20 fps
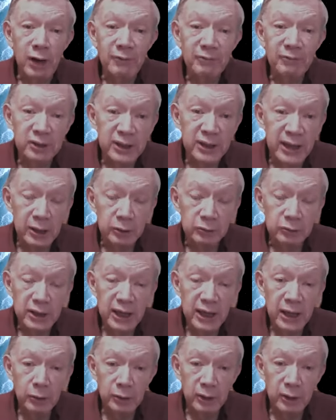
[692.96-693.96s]

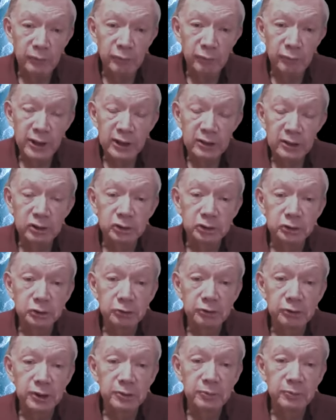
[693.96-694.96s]
downtown on Franklin
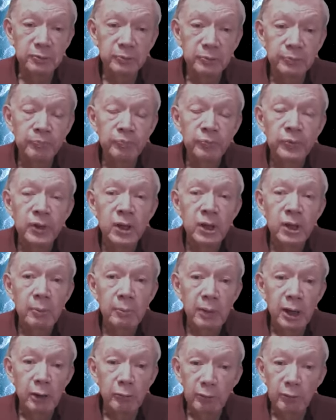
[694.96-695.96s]
Street,
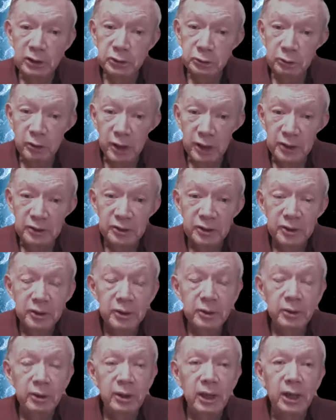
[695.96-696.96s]
a restaurant,
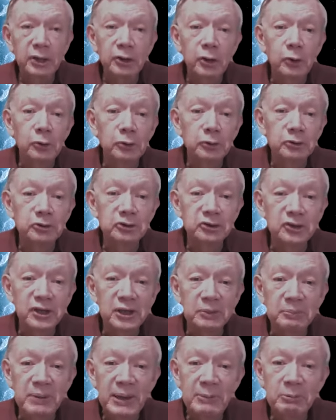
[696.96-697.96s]
I noticed
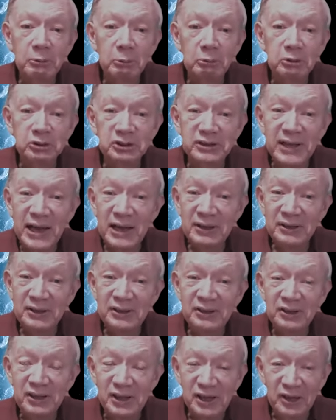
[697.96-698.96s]
that people were standing
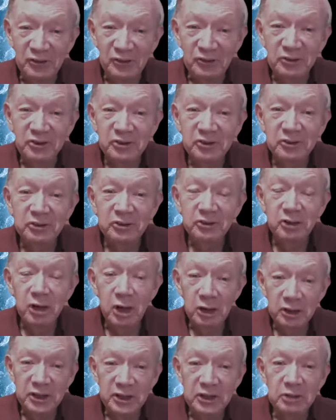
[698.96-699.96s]
together,
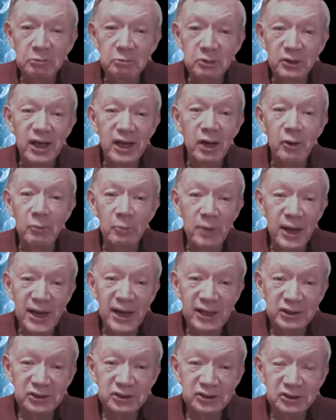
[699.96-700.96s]
talking without
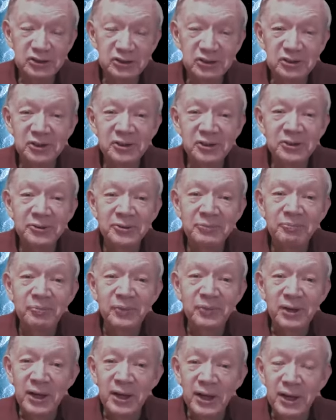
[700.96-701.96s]
masks.
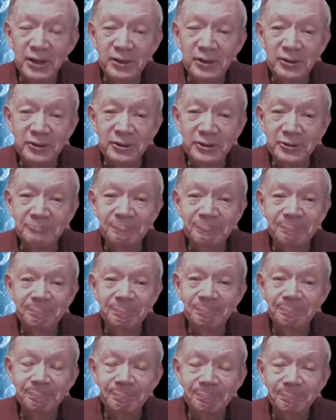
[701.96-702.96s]
And
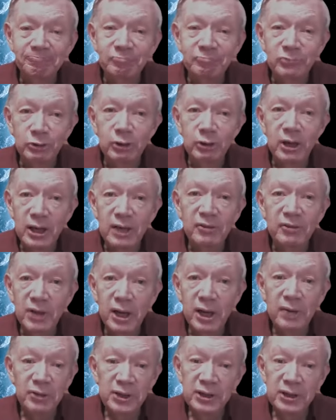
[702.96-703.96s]
so
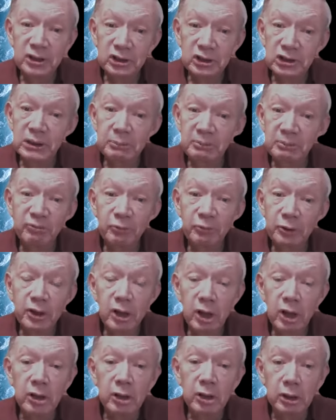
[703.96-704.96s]
I think it's going to be very
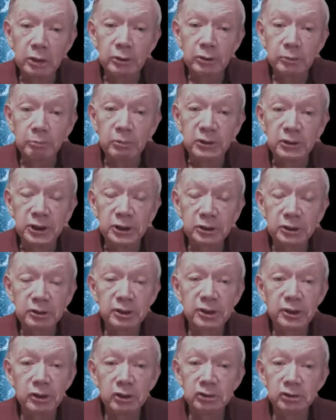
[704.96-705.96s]
hard,
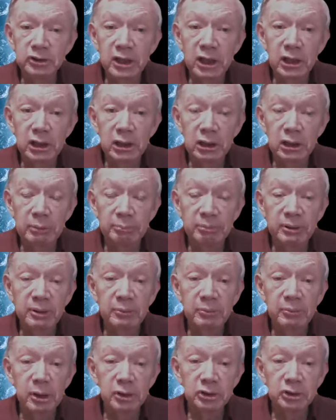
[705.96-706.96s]
particularly there's not going to be
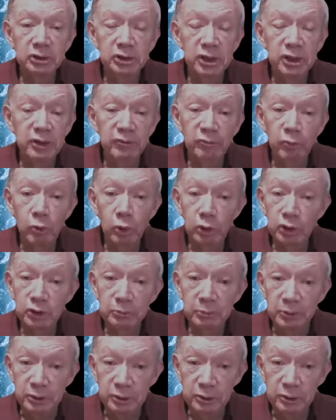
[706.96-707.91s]
much enforcement.